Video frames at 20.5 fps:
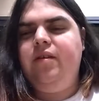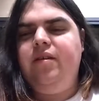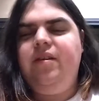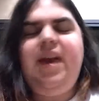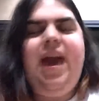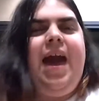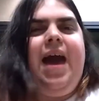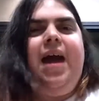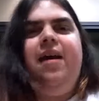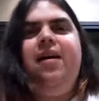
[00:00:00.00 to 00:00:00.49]

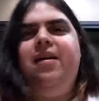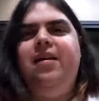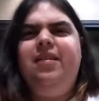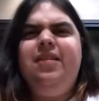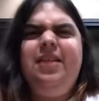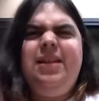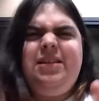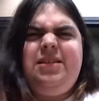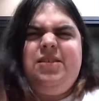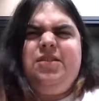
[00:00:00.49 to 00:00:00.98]
Yeah,
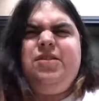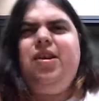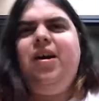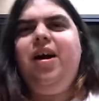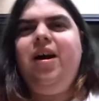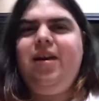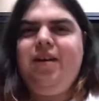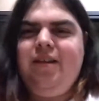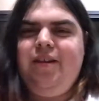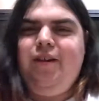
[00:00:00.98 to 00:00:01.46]
let's
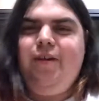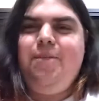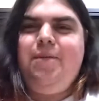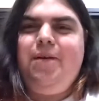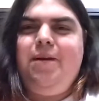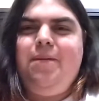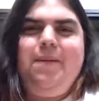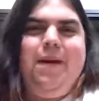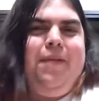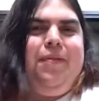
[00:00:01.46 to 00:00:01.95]
talk a little
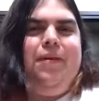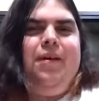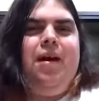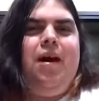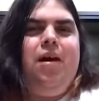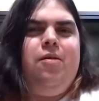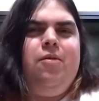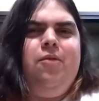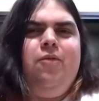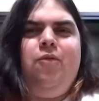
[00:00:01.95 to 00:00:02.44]
bit about the
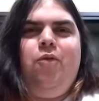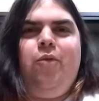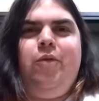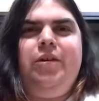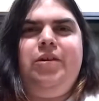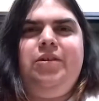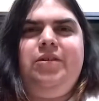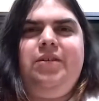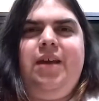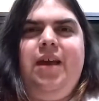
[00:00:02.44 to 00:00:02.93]
comic before
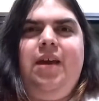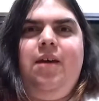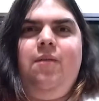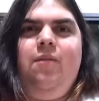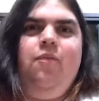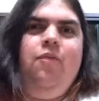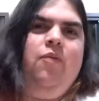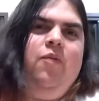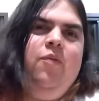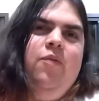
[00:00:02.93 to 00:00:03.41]
we just,
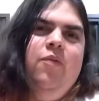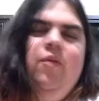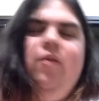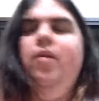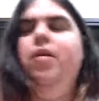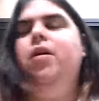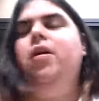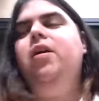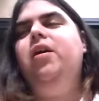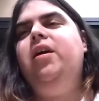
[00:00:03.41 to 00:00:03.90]

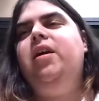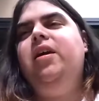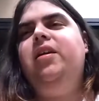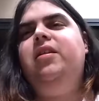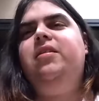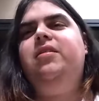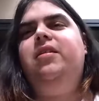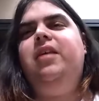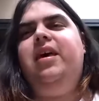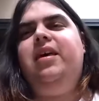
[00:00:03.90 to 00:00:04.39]

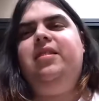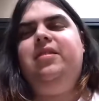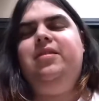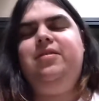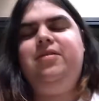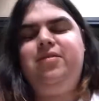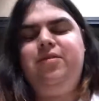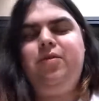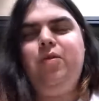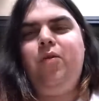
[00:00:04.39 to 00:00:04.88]
into, the
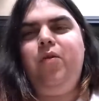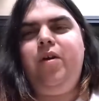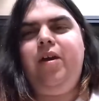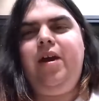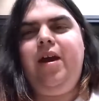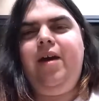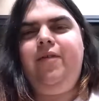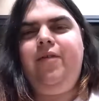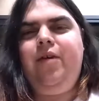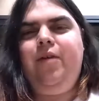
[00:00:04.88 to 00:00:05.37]

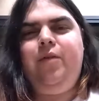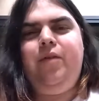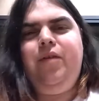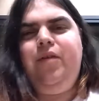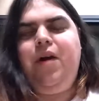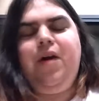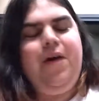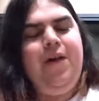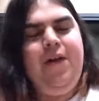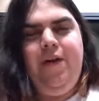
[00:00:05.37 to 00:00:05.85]
story of it. We've
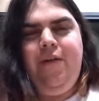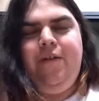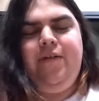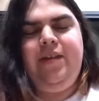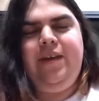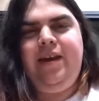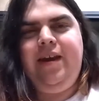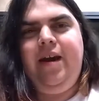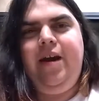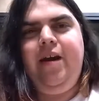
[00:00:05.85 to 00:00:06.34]
gone over
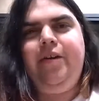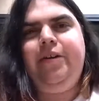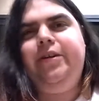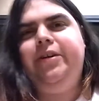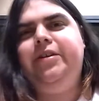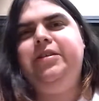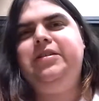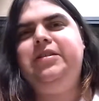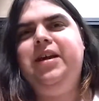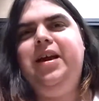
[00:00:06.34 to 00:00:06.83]
the
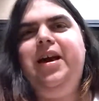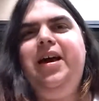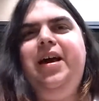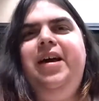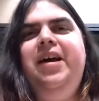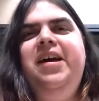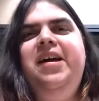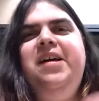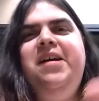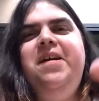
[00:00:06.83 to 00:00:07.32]
characters.
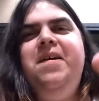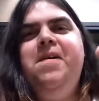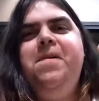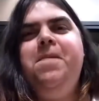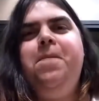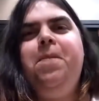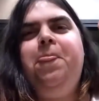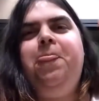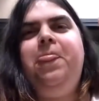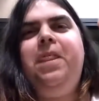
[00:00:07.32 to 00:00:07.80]

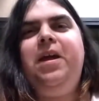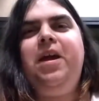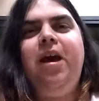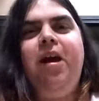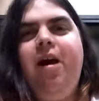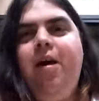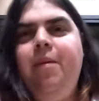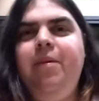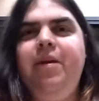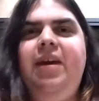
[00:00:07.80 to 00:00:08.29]
The
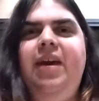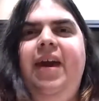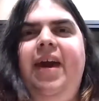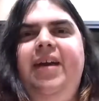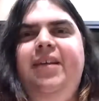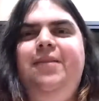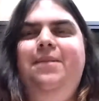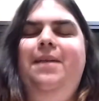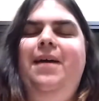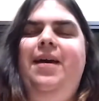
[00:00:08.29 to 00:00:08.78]
comic
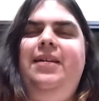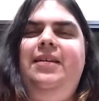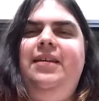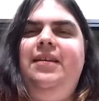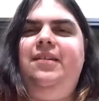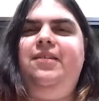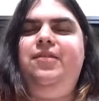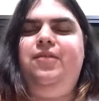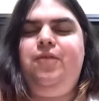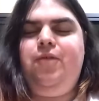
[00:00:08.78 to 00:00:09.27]
aspect
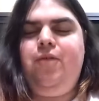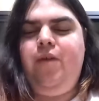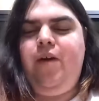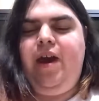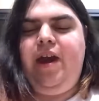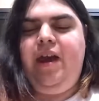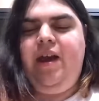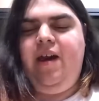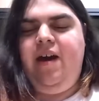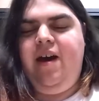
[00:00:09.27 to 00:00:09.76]
is
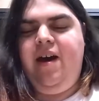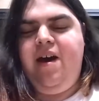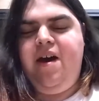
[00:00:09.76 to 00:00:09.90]
great.